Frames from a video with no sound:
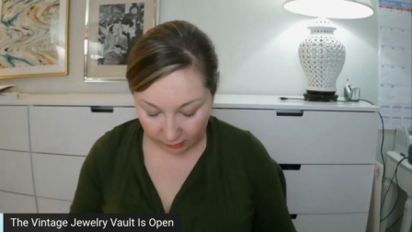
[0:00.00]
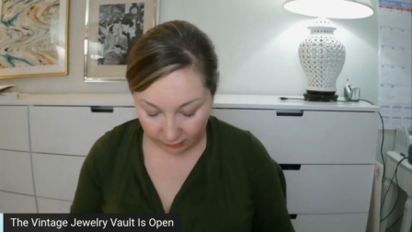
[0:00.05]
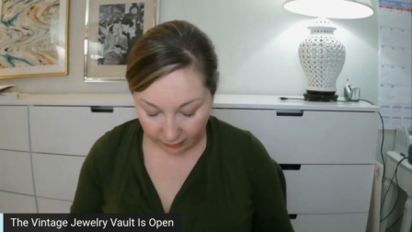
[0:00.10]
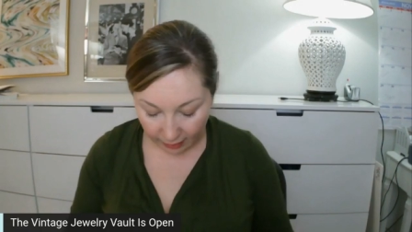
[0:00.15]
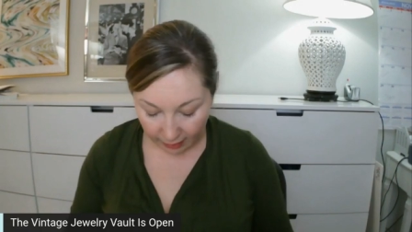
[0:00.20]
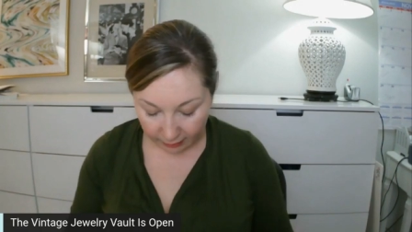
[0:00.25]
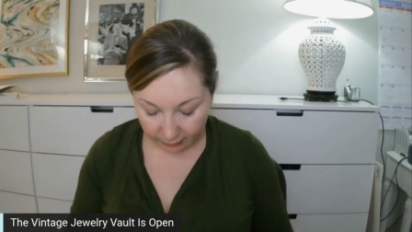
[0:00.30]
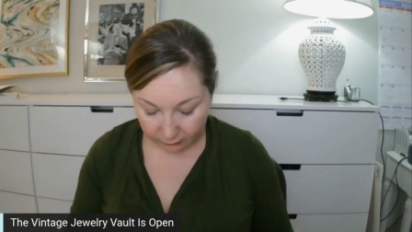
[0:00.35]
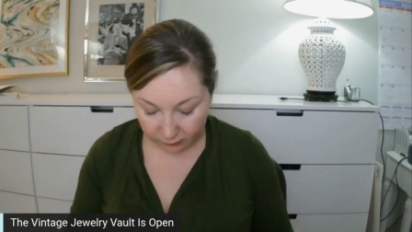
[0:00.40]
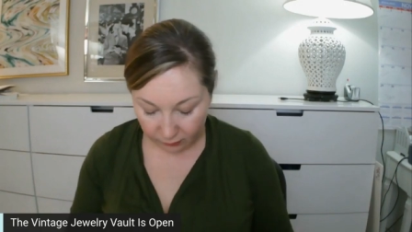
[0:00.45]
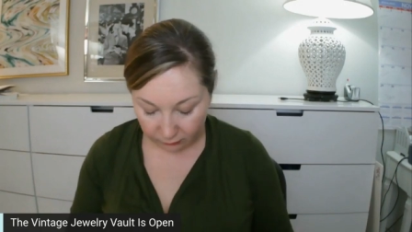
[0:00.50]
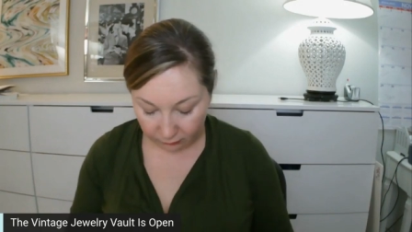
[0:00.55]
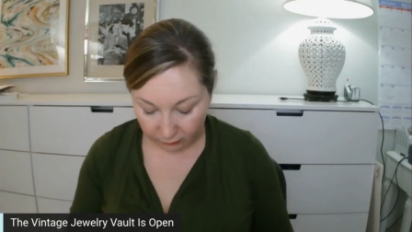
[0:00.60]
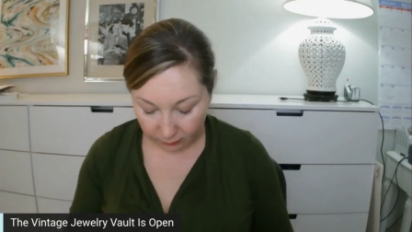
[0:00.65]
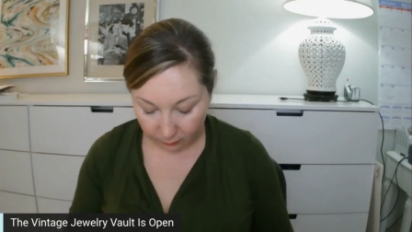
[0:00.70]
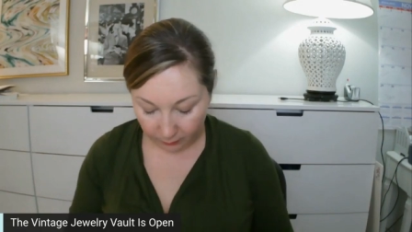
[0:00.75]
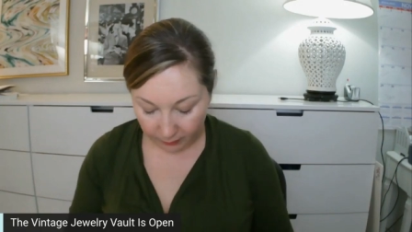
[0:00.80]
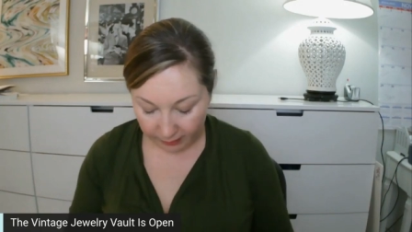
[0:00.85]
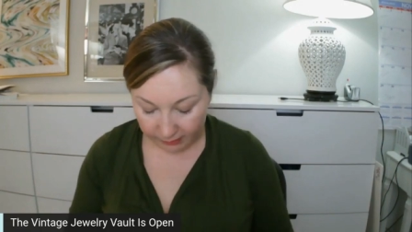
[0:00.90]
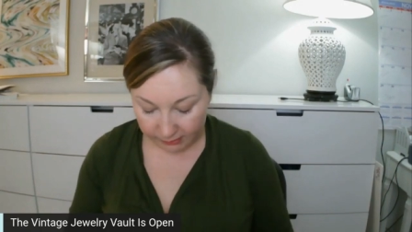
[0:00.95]
a lot of
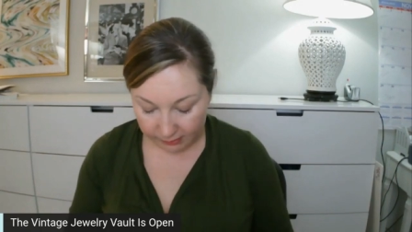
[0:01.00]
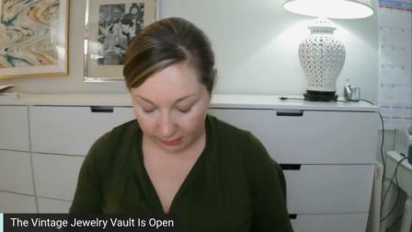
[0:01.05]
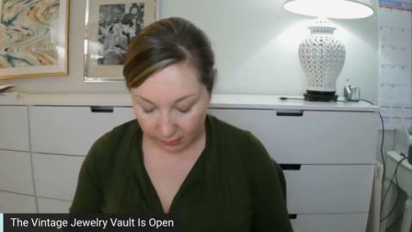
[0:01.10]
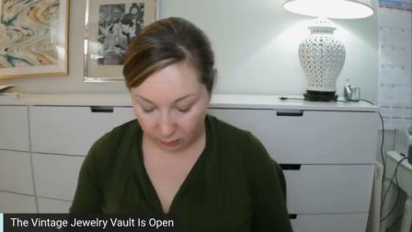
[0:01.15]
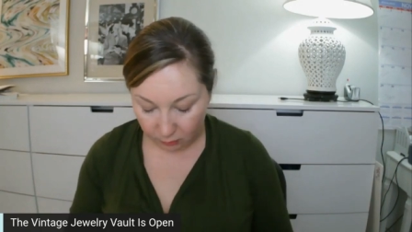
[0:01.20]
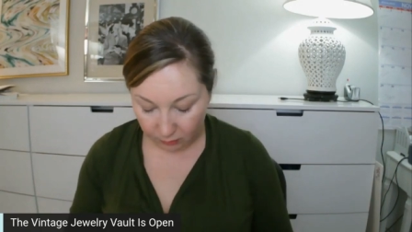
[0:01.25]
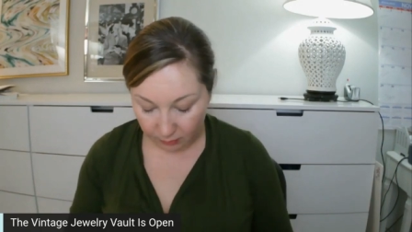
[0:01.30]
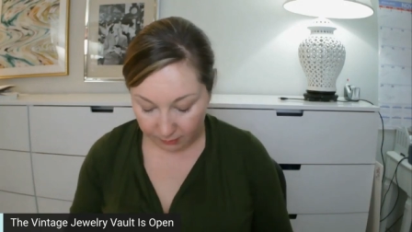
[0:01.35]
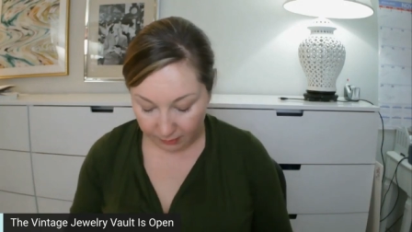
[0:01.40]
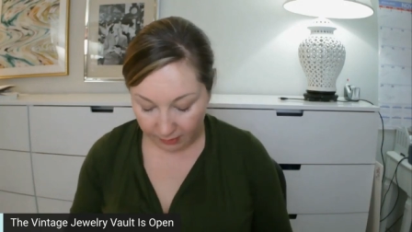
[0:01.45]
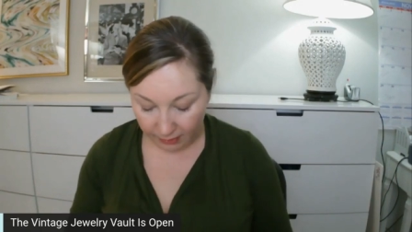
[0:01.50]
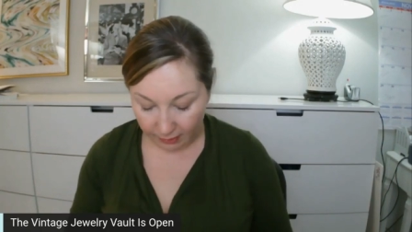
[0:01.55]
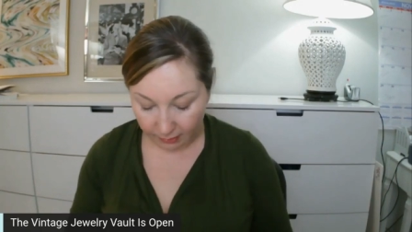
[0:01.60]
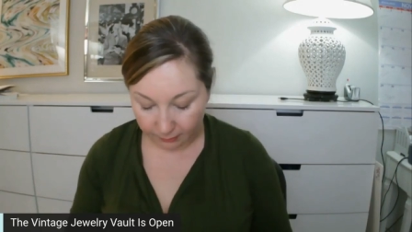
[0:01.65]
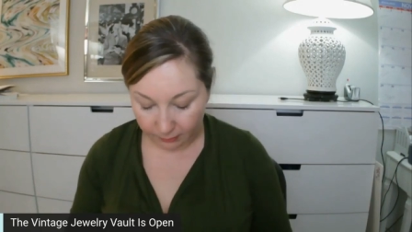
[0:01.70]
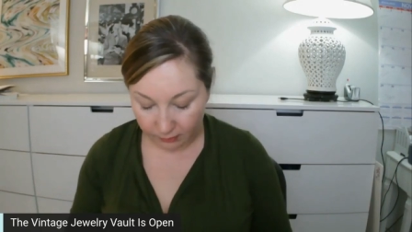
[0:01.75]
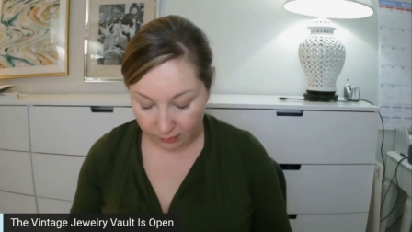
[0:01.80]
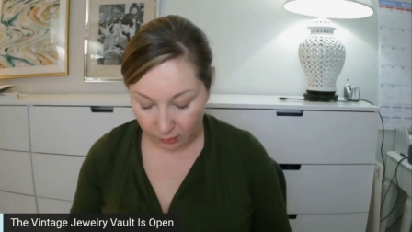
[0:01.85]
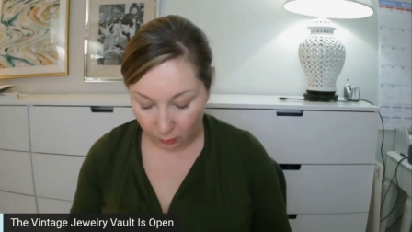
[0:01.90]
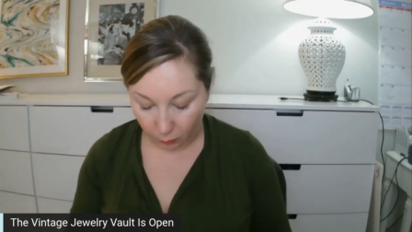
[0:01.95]
different ways that you would be
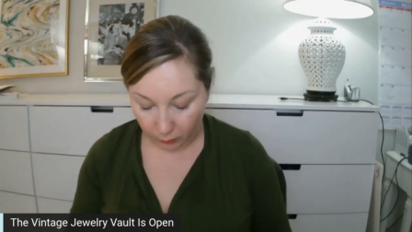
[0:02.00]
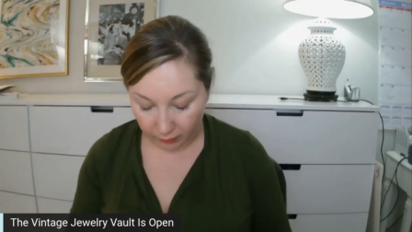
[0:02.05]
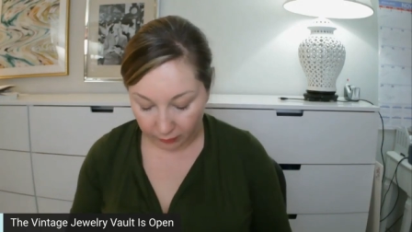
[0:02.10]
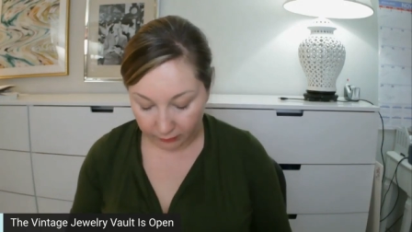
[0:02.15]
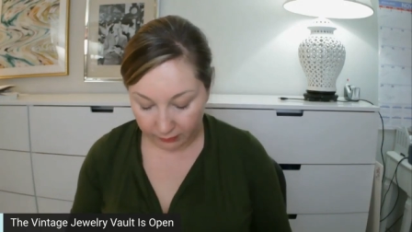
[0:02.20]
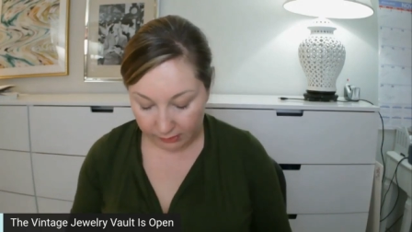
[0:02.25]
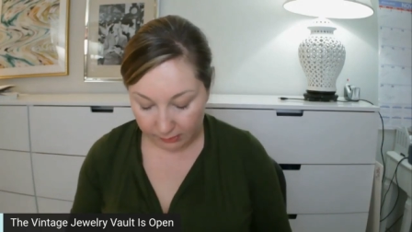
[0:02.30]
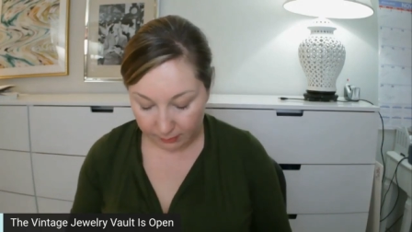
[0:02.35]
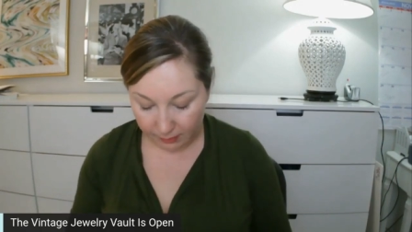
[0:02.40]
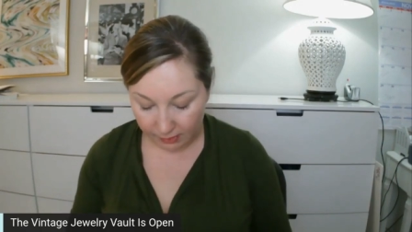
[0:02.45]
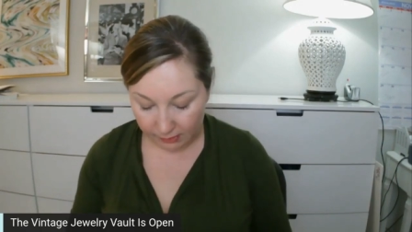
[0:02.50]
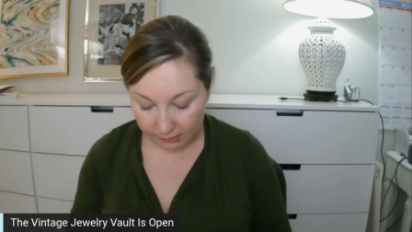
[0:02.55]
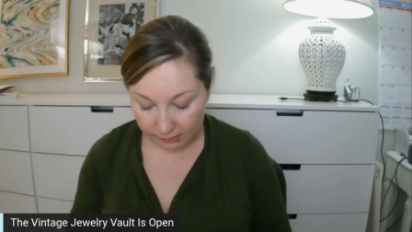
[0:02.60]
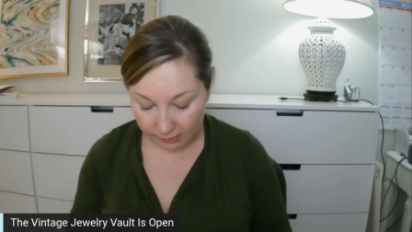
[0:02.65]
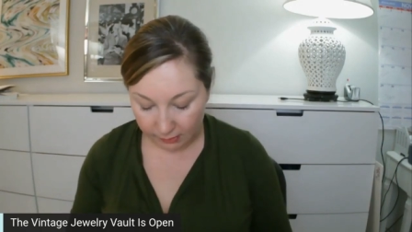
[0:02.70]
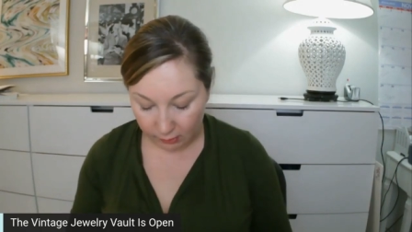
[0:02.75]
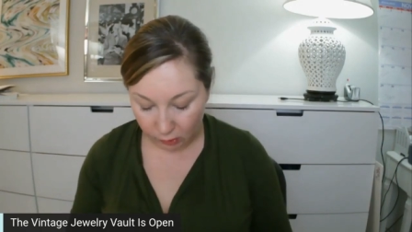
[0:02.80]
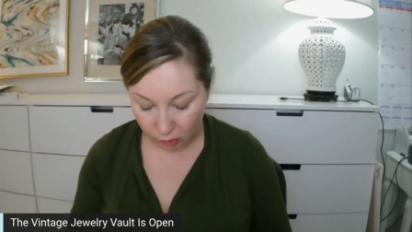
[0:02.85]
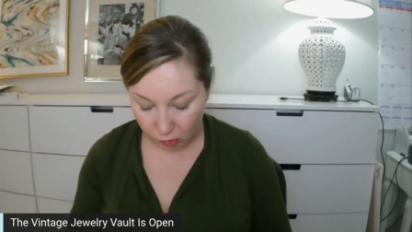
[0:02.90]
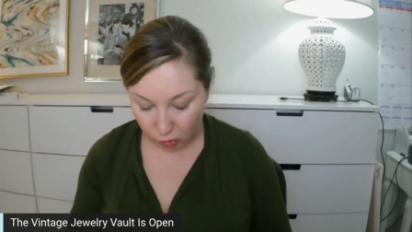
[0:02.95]
able to wear this piece
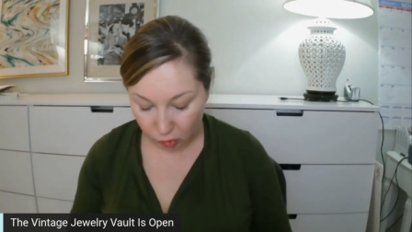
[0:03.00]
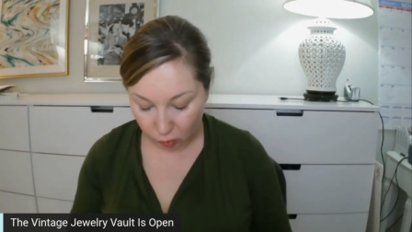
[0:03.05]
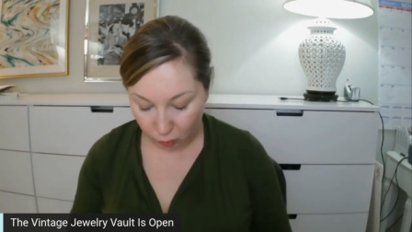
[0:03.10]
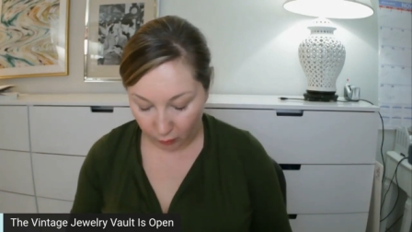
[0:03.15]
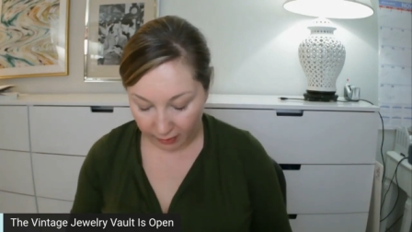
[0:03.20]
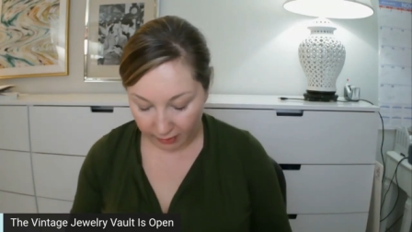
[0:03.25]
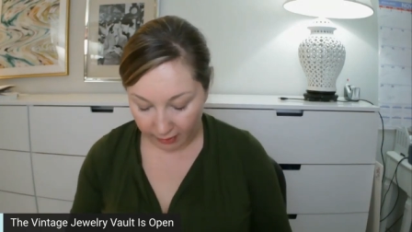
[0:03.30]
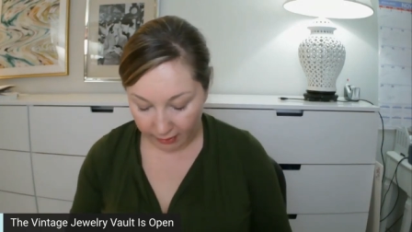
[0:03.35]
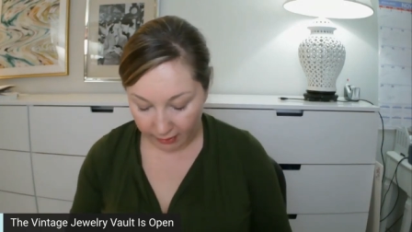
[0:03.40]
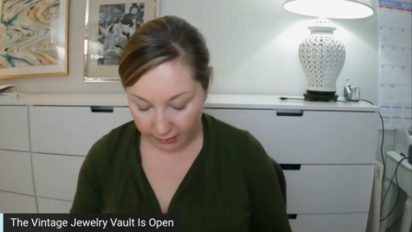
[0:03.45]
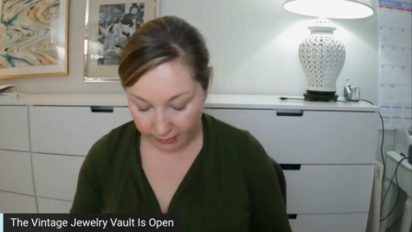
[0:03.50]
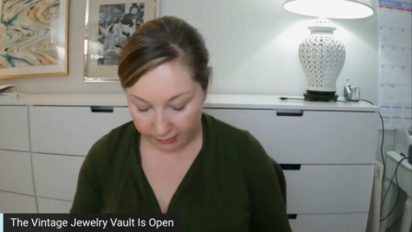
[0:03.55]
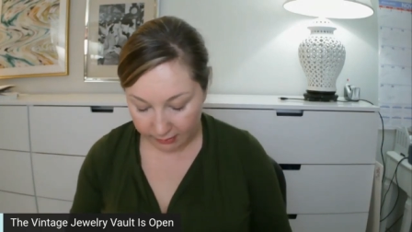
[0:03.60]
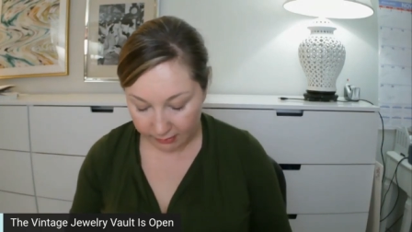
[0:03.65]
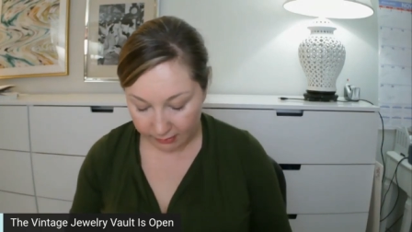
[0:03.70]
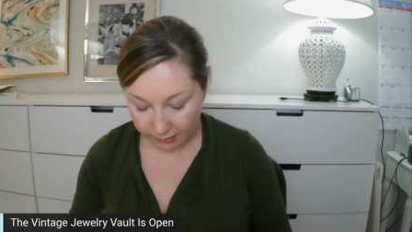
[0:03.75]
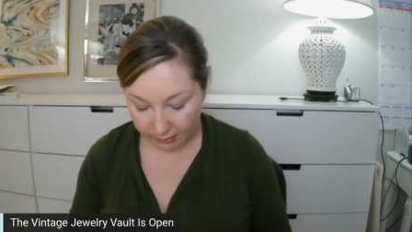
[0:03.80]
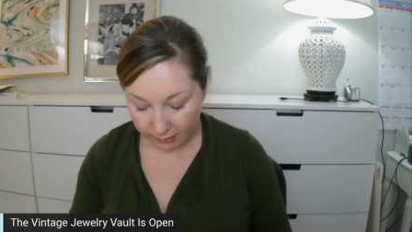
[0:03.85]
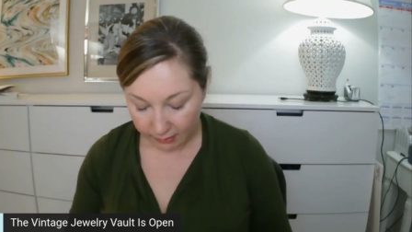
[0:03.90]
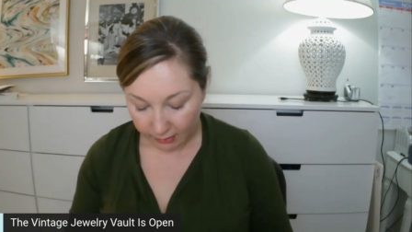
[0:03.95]
and enjoy it.